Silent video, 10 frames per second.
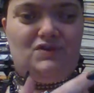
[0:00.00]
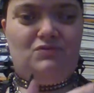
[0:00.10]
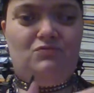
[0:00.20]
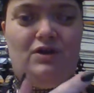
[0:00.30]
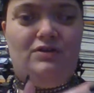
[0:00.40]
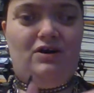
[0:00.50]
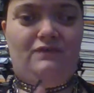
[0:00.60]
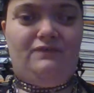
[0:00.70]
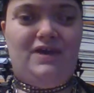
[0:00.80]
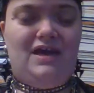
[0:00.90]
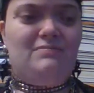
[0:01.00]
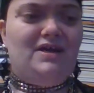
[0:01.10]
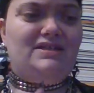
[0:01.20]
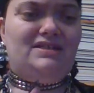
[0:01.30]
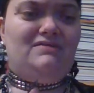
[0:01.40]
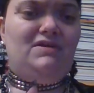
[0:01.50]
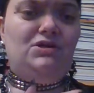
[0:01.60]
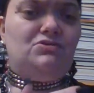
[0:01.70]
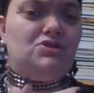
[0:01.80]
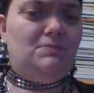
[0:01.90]
one-off game. Basically, we
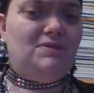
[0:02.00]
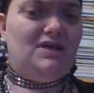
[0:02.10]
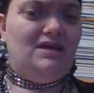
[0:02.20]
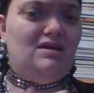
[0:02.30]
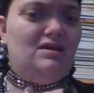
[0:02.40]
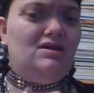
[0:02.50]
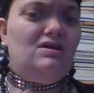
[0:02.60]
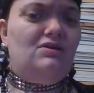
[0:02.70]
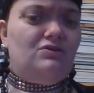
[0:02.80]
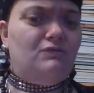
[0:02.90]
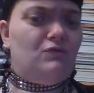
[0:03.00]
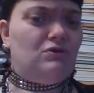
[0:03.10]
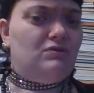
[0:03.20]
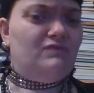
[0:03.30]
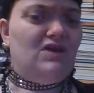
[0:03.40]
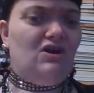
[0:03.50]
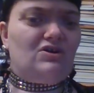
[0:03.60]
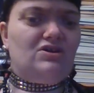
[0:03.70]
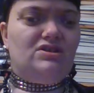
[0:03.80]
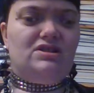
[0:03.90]
usually play a lot of World of
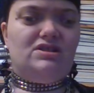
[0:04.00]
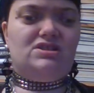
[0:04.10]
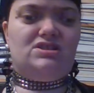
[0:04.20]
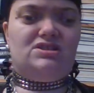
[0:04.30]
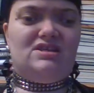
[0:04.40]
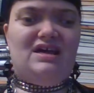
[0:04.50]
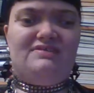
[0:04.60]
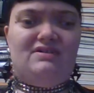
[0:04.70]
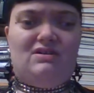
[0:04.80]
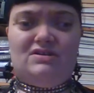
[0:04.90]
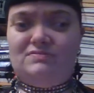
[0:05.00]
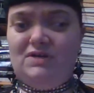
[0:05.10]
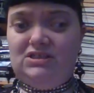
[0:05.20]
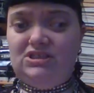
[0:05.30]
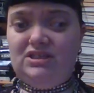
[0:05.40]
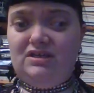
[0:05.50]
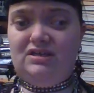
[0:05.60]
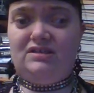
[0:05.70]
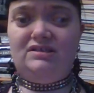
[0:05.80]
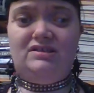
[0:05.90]
Darkness and Ars
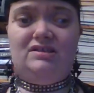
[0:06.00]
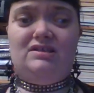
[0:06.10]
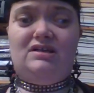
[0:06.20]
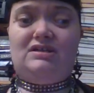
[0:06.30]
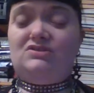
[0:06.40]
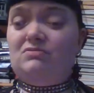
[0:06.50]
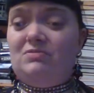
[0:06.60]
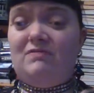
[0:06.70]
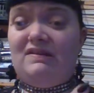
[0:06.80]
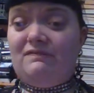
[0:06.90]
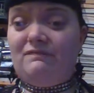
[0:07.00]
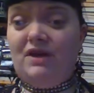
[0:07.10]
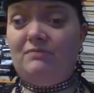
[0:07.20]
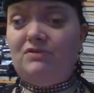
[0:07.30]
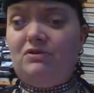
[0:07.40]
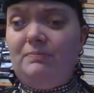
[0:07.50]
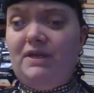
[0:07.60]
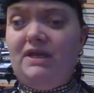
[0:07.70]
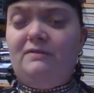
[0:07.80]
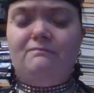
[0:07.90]
Magica and some Wheel of Time
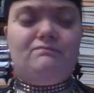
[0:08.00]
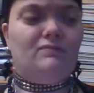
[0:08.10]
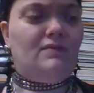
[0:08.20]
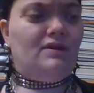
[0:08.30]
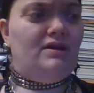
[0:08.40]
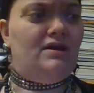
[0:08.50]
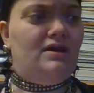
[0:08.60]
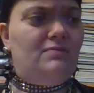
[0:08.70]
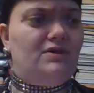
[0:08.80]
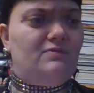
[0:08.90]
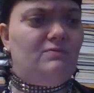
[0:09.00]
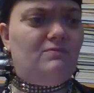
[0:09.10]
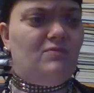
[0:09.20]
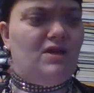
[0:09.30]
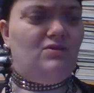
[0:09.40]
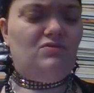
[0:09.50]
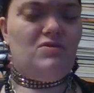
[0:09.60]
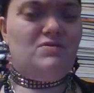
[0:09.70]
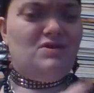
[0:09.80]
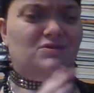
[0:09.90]
role-playing. But when
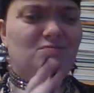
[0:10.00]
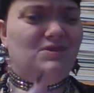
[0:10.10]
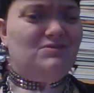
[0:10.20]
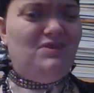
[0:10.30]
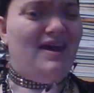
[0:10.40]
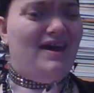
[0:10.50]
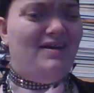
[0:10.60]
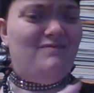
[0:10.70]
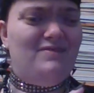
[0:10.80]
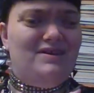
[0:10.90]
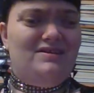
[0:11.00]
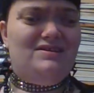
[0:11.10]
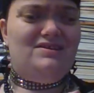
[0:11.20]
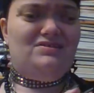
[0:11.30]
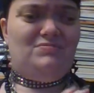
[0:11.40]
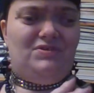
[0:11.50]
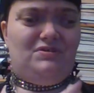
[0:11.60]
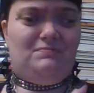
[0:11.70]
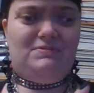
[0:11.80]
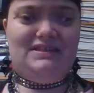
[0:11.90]
you just want to have something
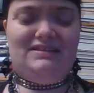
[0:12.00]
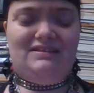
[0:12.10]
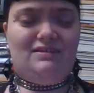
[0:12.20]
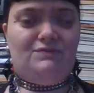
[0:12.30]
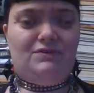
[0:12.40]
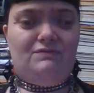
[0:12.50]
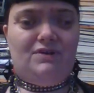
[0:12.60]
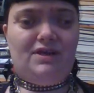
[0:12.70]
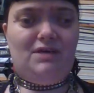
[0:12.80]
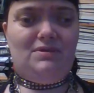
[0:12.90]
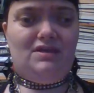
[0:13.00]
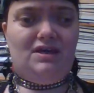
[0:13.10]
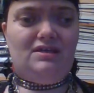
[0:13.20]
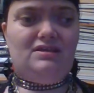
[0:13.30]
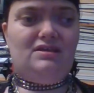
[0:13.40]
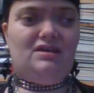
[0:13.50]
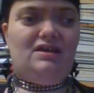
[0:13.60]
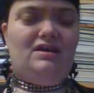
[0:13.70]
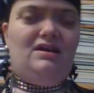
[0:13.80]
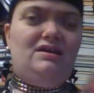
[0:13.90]
completely different for a gaming night,
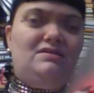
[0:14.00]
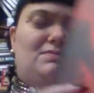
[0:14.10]
it